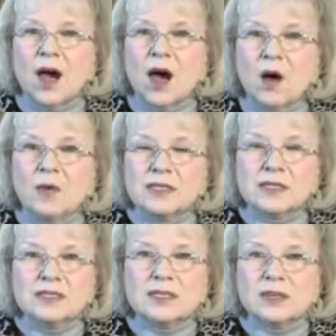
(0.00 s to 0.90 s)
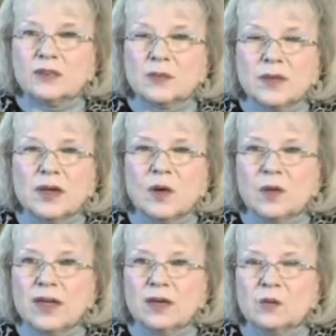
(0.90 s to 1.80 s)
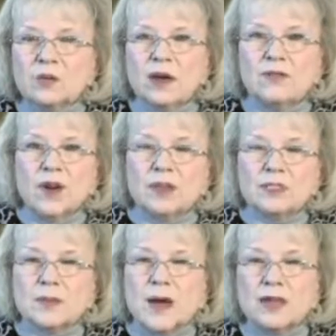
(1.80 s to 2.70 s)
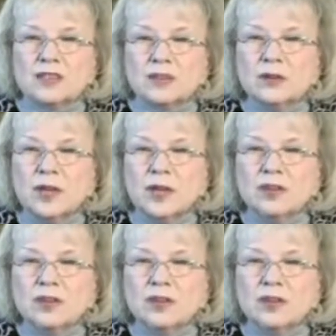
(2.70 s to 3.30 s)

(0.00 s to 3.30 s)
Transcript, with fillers: always considered to be a weak, a false apostle.